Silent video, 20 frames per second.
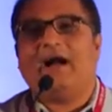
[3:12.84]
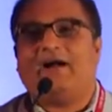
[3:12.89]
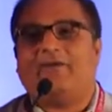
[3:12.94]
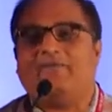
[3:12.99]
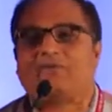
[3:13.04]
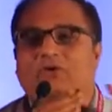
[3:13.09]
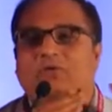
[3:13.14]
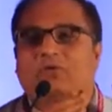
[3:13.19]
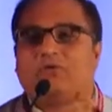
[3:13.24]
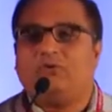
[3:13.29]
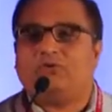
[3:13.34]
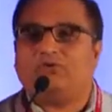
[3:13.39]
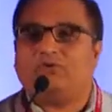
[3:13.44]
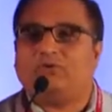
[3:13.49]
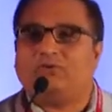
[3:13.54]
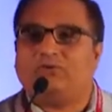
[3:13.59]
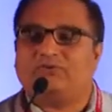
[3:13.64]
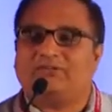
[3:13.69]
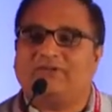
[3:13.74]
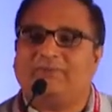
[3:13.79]
I will
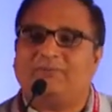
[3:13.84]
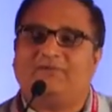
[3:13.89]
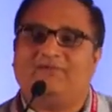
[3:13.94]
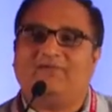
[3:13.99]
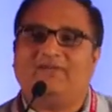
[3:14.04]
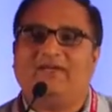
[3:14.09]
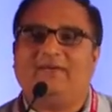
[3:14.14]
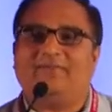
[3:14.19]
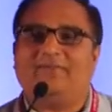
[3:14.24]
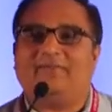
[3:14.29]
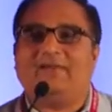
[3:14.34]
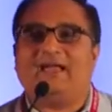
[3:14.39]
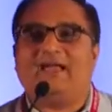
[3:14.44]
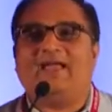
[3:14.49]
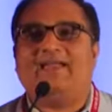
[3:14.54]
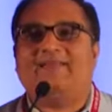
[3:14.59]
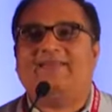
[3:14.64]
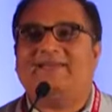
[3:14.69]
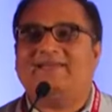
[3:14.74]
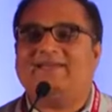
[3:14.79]
go through some of them
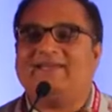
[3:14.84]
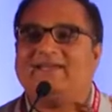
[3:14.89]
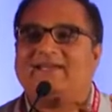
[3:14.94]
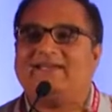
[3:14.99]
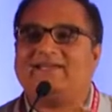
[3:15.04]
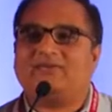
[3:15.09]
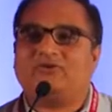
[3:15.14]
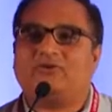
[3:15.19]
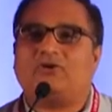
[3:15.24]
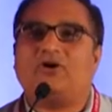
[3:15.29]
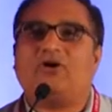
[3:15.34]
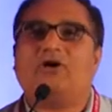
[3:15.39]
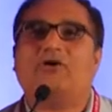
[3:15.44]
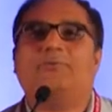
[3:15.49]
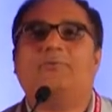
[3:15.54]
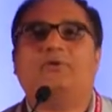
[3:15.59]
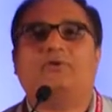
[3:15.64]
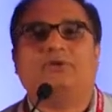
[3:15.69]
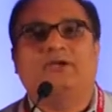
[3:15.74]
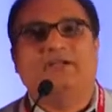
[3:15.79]
and then later
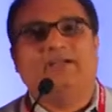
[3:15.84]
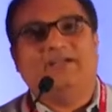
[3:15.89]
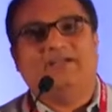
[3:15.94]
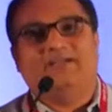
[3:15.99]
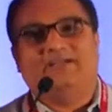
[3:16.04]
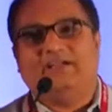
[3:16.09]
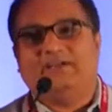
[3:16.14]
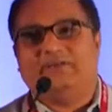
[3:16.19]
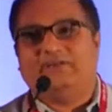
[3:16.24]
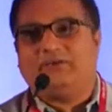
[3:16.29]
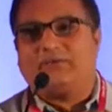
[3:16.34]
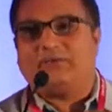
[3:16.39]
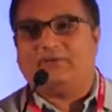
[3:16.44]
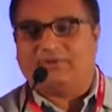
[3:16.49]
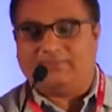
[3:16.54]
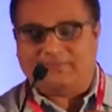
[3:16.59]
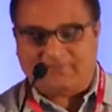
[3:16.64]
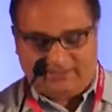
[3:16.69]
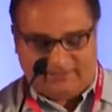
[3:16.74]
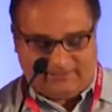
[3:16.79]
talk about
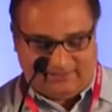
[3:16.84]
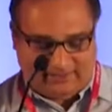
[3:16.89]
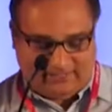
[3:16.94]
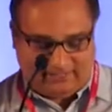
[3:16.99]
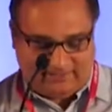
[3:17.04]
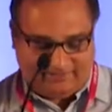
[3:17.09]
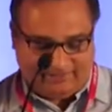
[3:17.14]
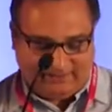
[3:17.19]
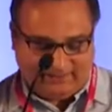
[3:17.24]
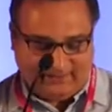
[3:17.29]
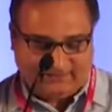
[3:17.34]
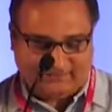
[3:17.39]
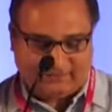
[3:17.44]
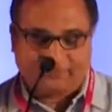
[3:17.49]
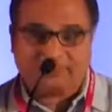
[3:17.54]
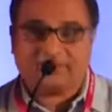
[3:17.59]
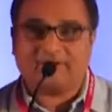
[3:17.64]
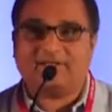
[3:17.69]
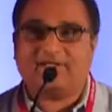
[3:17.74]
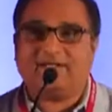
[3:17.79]
due muscle
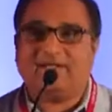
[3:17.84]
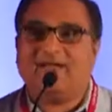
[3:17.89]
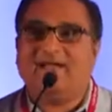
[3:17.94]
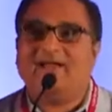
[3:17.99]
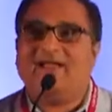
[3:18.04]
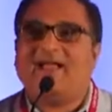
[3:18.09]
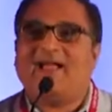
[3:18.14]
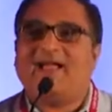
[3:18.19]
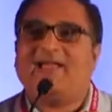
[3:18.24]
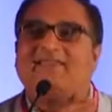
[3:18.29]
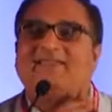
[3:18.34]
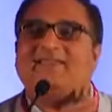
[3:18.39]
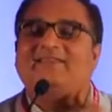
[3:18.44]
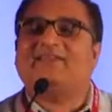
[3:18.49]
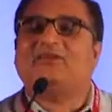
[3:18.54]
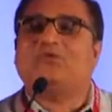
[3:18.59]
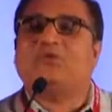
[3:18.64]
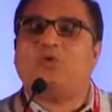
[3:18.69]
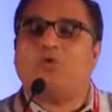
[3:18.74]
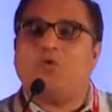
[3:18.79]
hyperactivity and
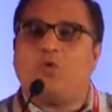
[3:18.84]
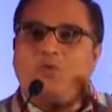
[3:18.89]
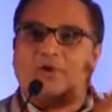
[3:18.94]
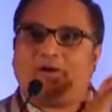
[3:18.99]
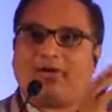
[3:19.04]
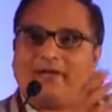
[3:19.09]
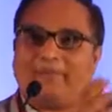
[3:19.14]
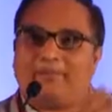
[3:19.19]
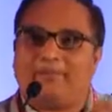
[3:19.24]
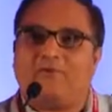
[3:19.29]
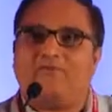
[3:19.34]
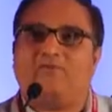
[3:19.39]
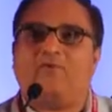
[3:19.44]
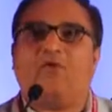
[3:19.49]
then the overlap